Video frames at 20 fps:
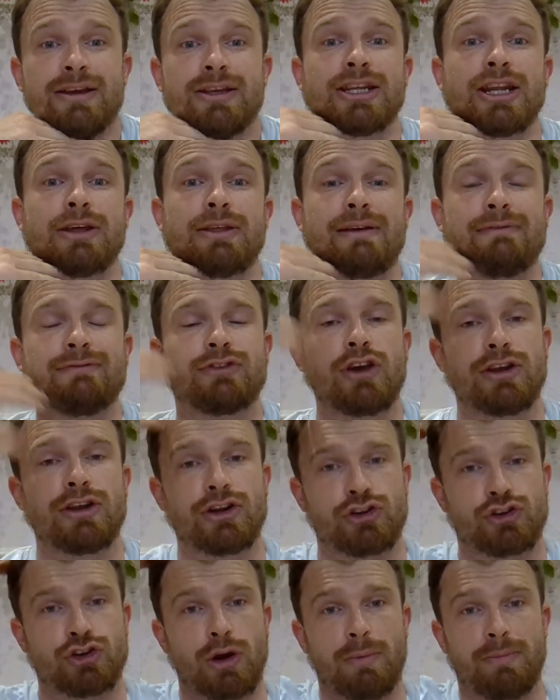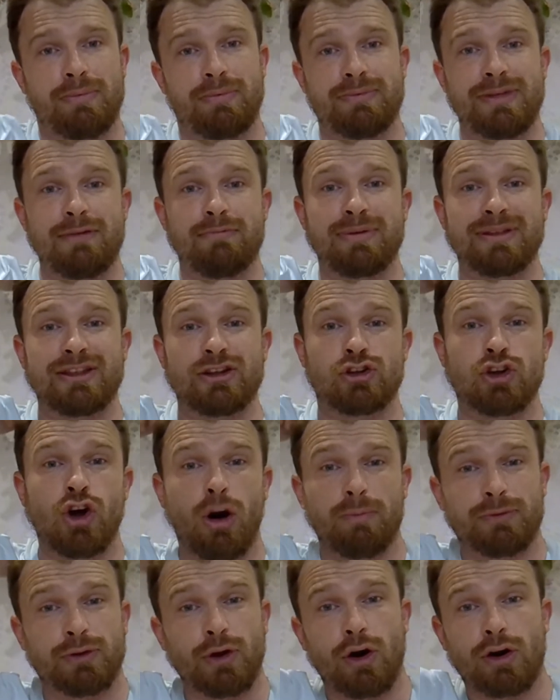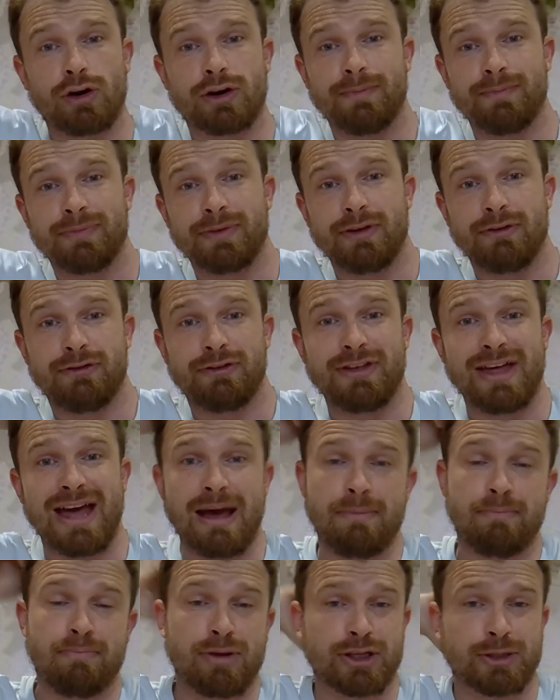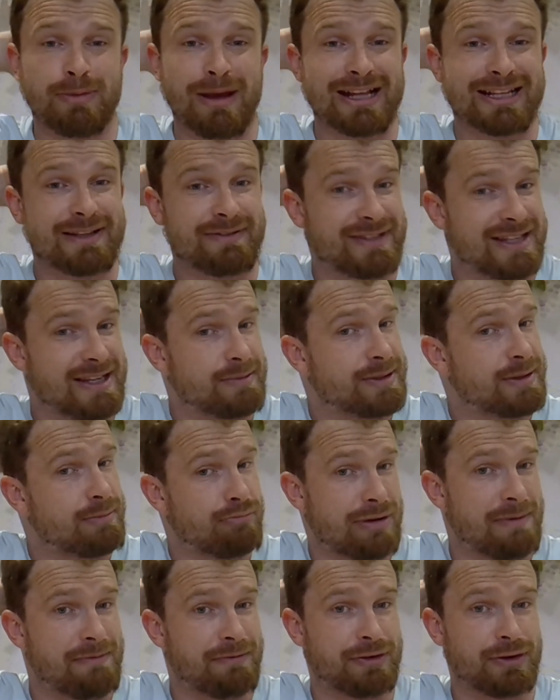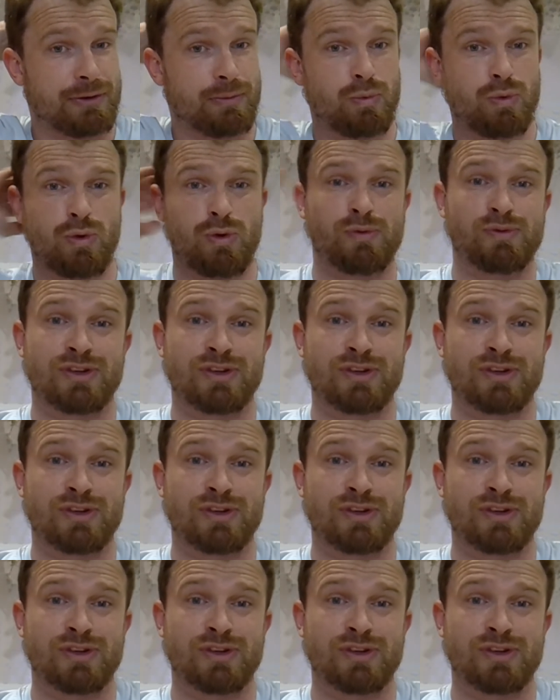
They've done a job. They've been the top dog for their prospective teams in Brentford and